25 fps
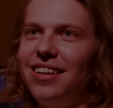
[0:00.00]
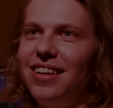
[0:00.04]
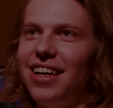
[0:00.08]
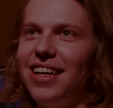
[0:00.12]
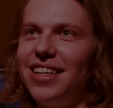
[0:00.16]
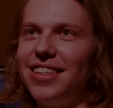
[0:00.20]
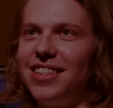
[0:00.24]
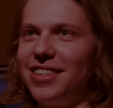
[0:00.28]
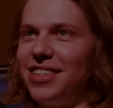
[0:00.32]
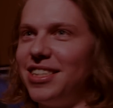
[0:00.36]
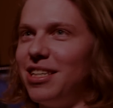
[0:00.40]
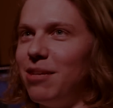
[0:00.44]

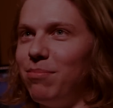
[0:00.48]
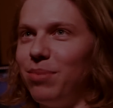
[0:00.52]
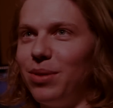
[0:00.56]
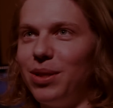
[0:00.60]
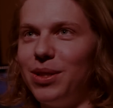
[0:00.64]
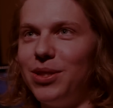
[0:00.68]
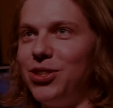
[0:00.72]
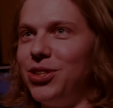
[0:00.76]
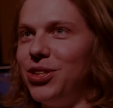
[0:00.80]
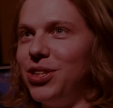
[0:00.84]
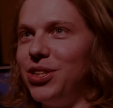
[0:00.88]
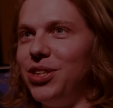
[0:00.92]
It's as
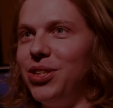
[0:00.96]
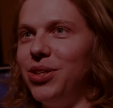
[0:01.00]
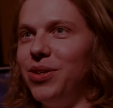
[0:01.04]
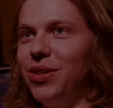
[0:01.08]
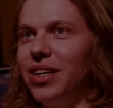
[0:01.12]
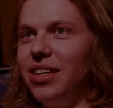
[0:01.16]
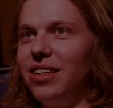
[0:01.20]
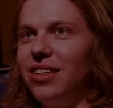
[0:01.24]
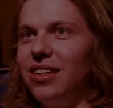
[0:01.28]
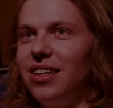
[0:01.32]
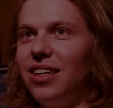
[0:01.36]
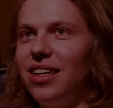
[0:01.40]
simple as just do
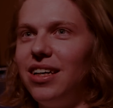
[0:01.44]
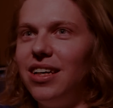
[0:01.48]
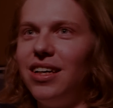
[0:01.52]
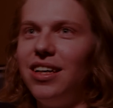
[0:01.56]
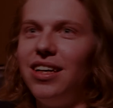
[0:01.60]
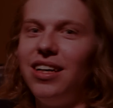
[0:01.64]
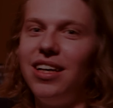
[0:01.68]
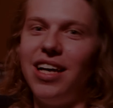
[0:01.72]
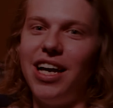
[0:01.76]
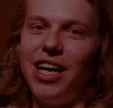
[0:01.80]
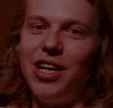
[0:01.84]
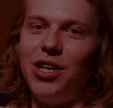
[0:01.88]
it,
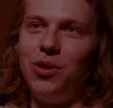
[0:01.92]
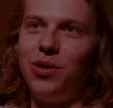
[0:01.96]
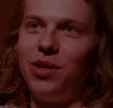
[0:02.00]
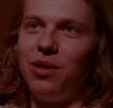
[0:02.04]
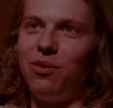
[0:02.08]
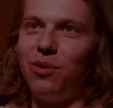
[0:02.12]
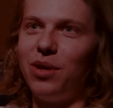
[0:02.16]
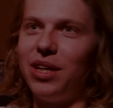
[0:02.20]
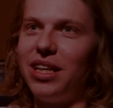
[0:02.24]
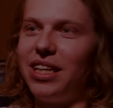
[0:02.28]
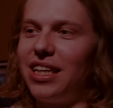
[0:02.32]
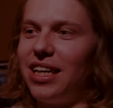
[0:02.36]
and you
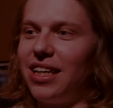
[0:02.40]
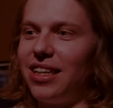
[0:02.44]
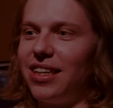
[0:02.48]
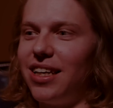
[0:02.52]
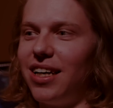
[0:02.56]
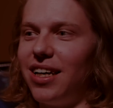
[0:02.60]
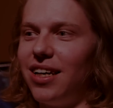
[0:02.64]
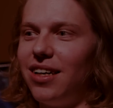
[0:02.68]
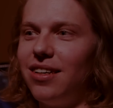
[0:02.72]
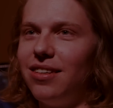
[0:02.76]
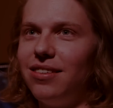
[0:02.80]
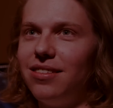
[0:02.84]
can really get
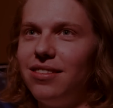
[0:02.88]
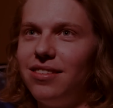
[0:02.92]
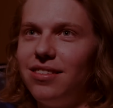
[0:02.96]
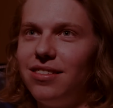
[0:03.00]
there.